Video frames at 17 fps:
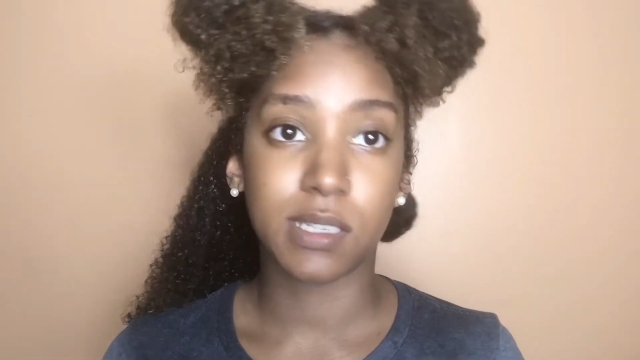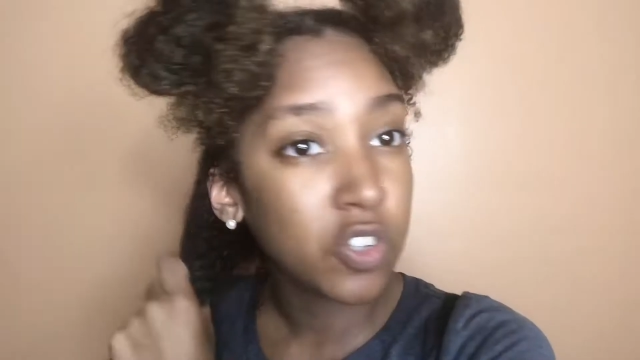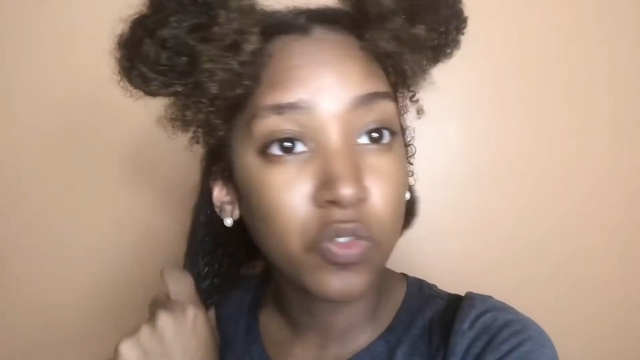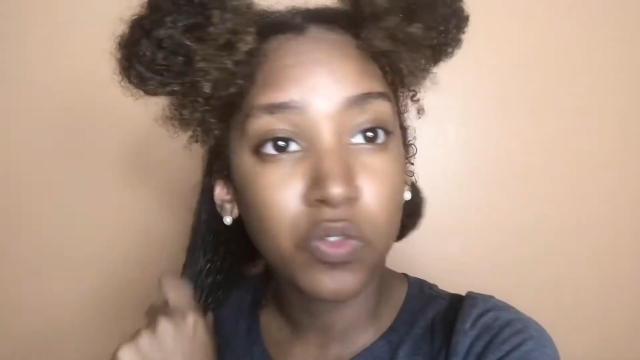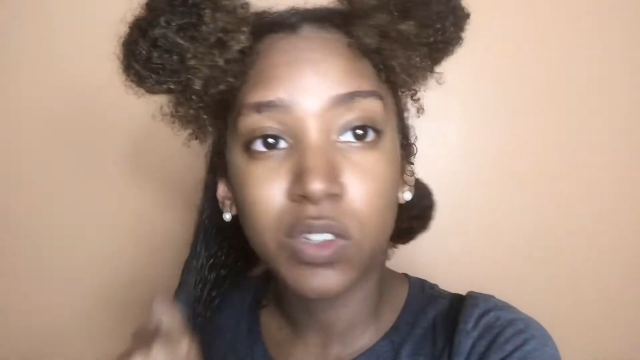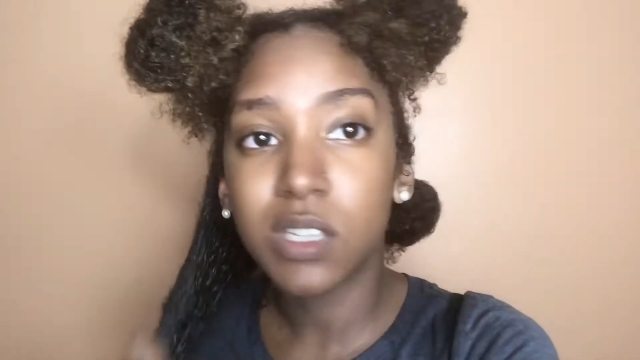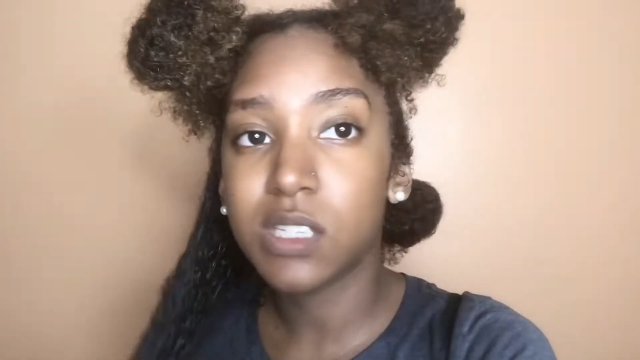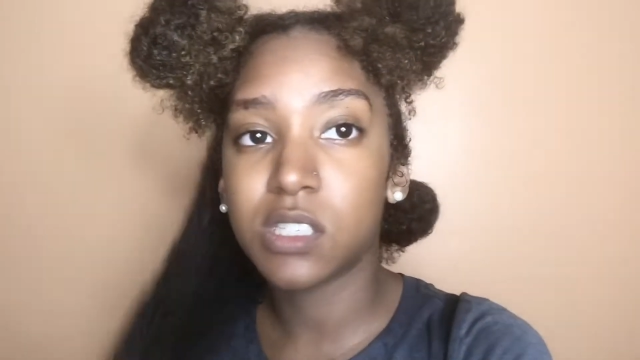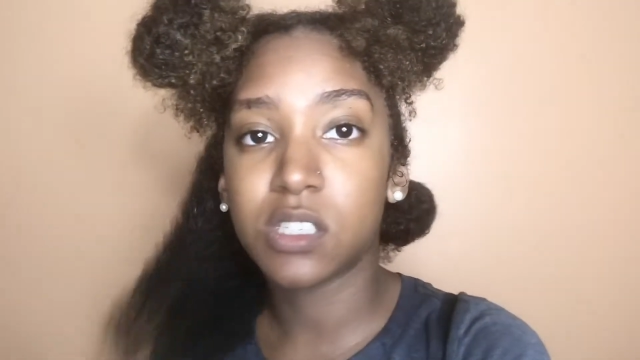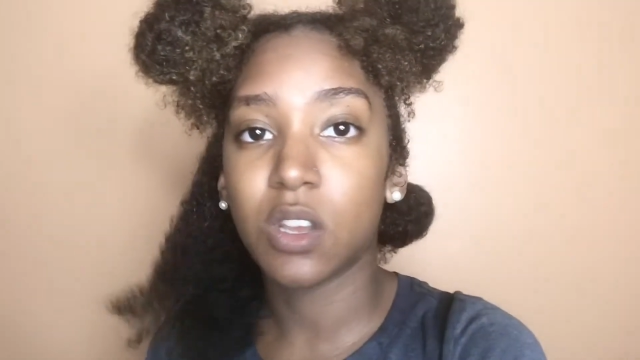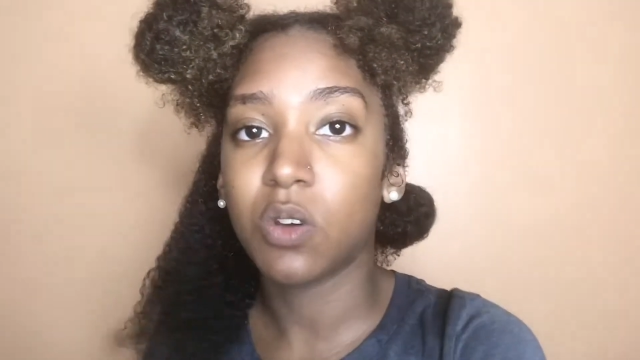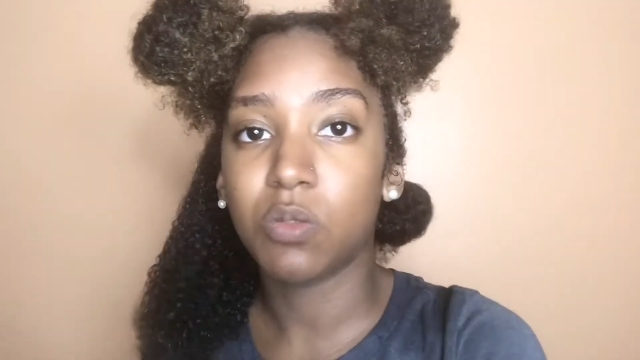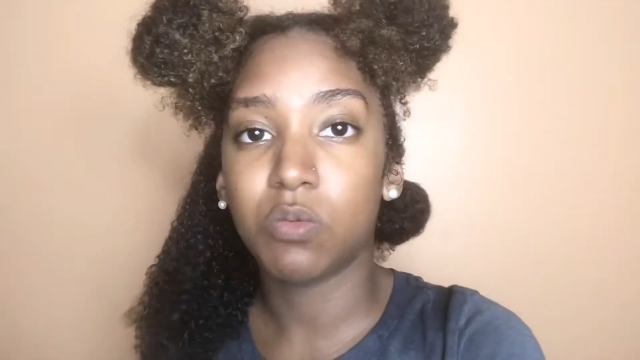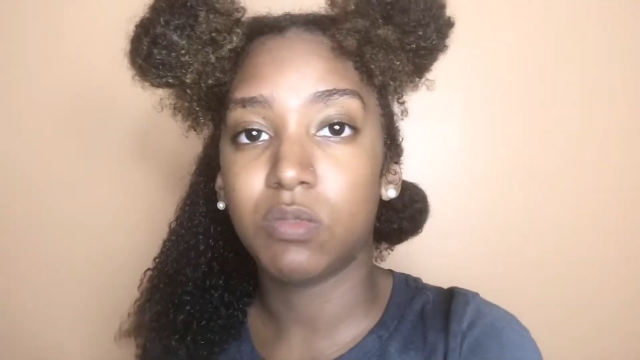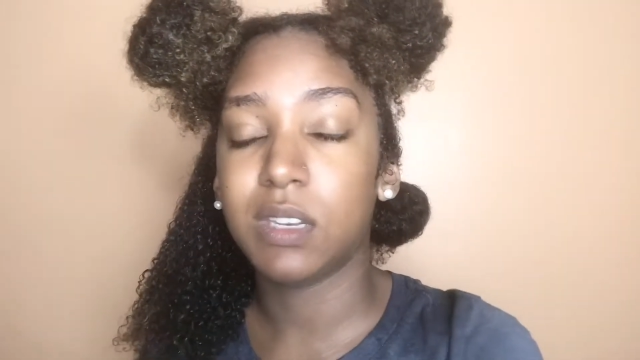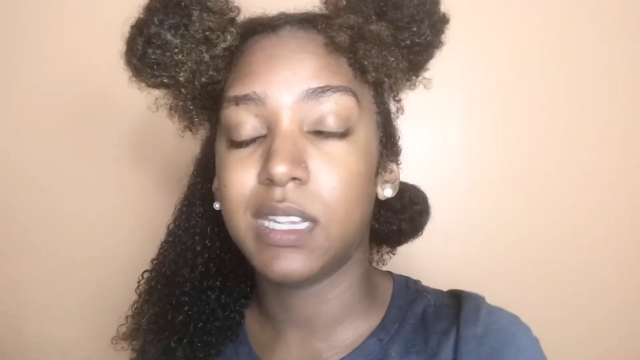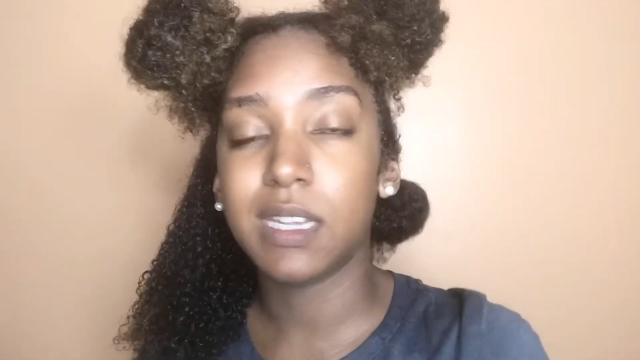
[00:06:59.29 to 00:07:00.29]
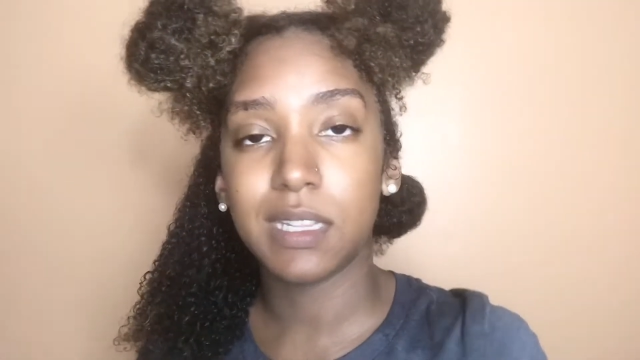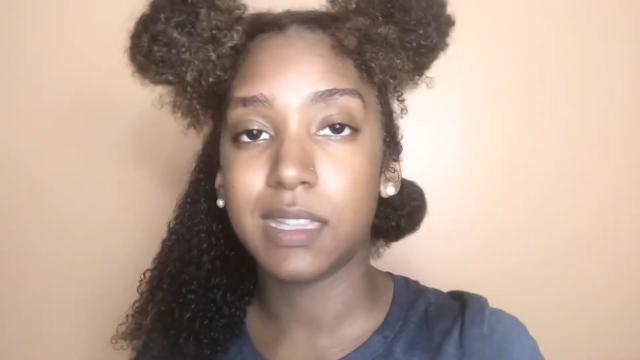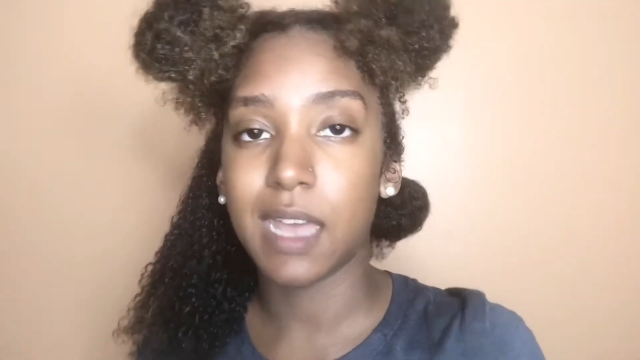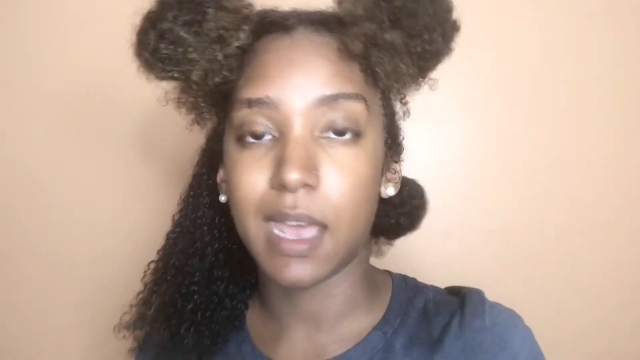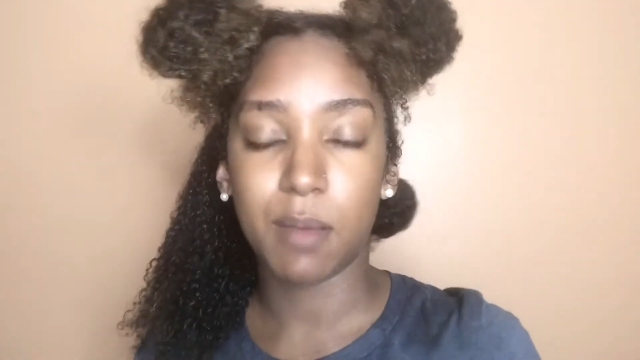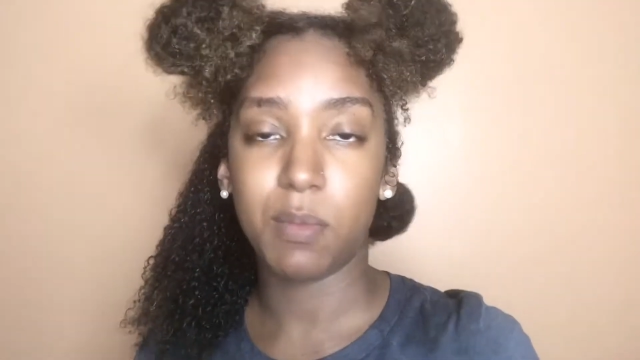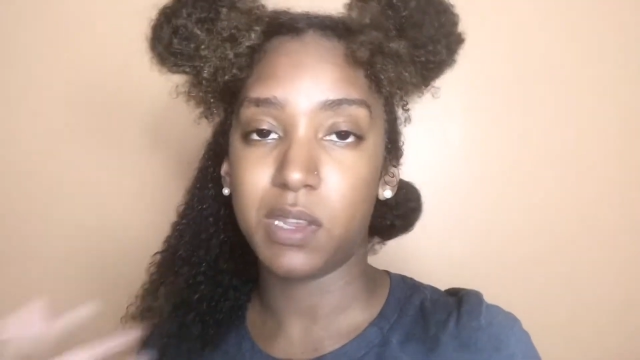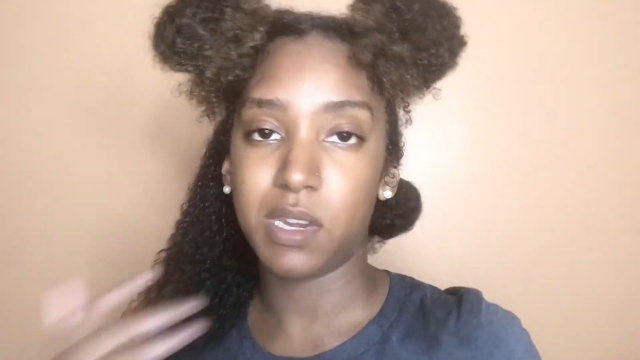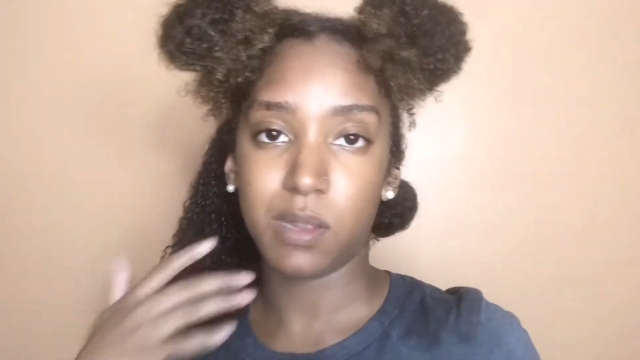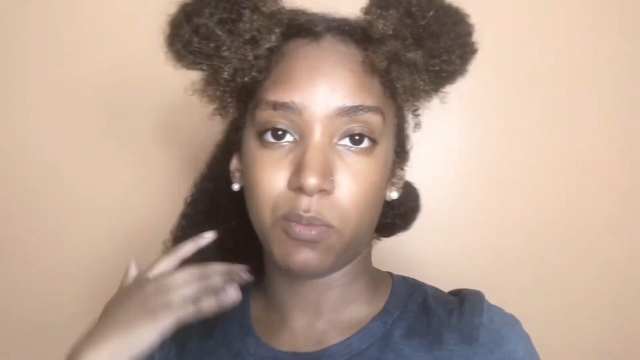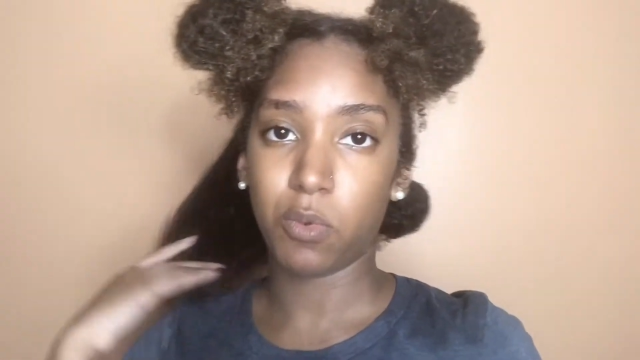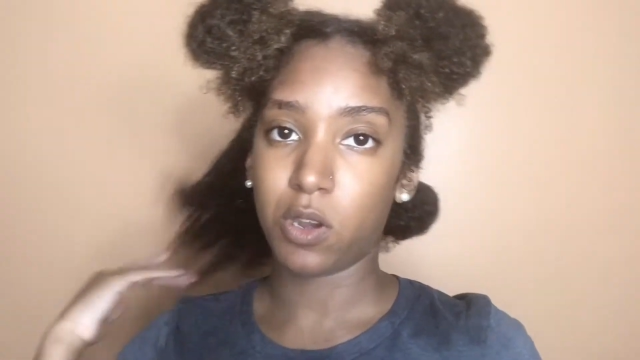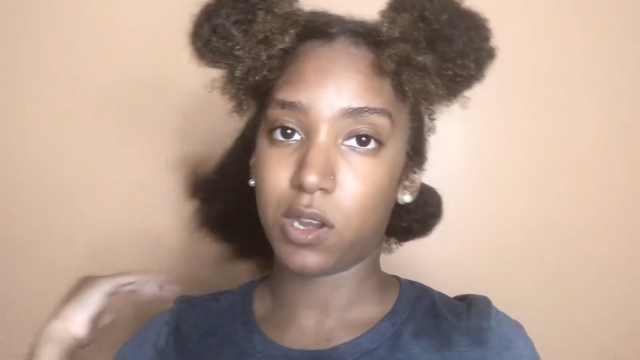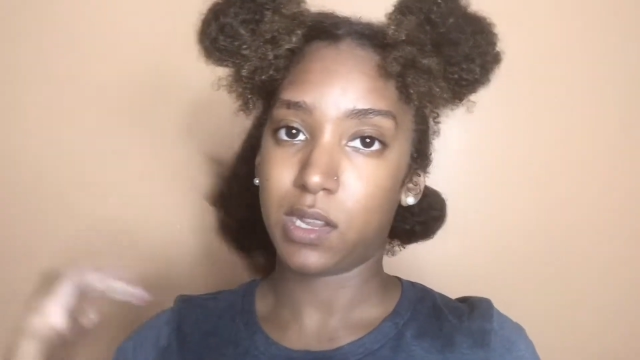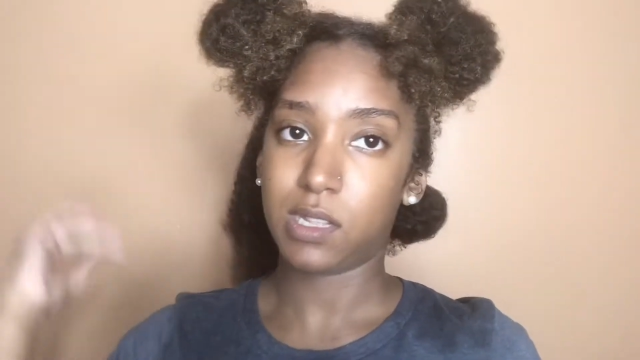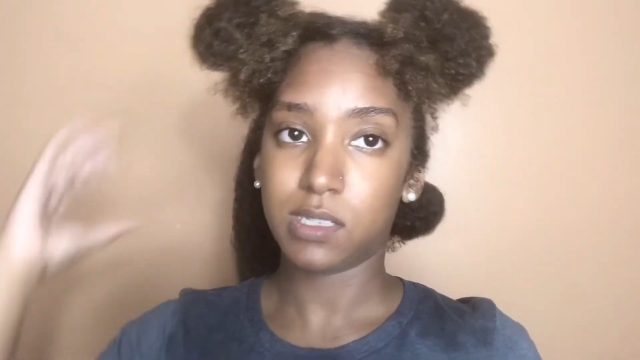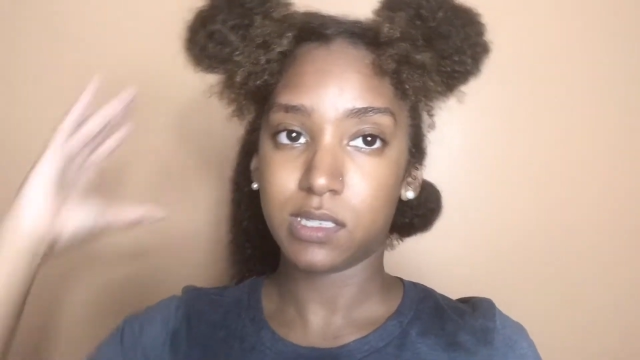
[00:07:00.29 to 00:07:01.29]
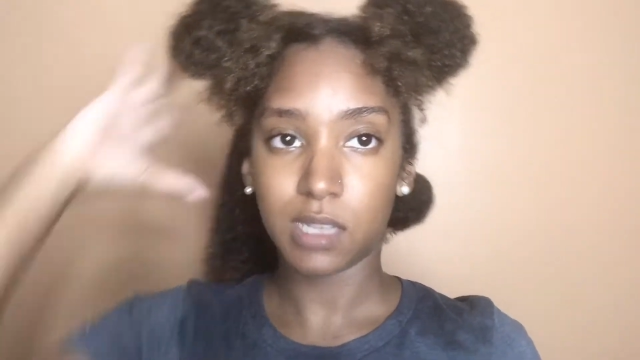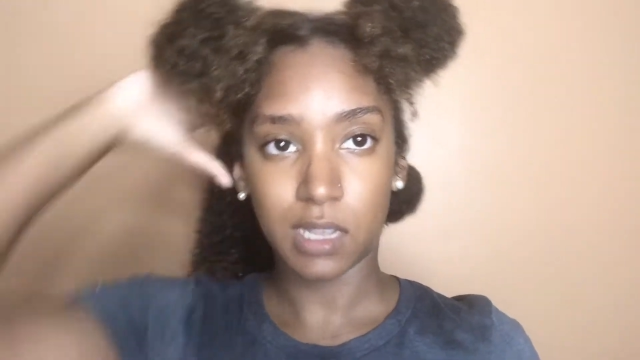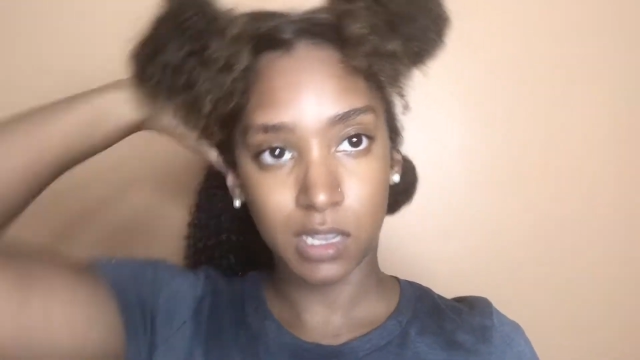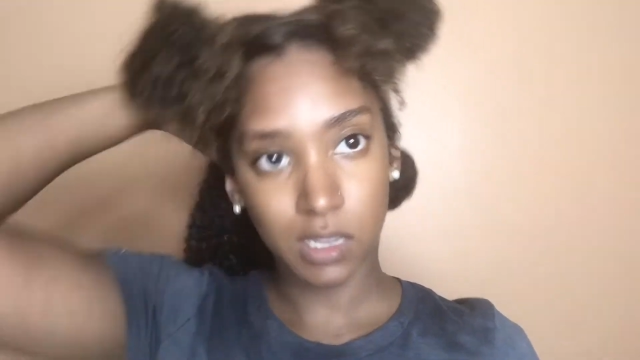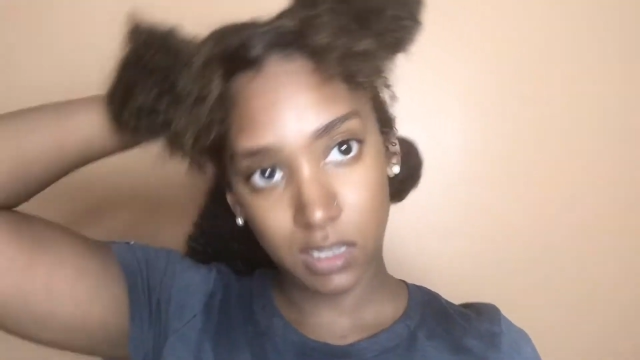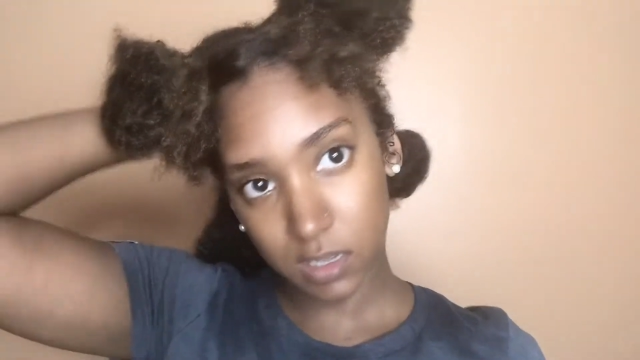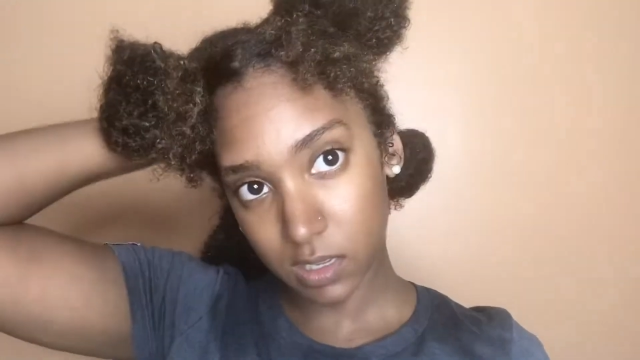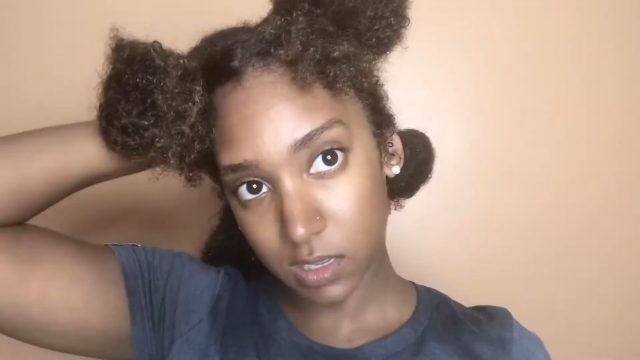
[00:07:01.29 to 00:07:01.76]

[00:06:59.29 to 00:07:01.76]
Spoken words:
You really don't need that many braids. Like,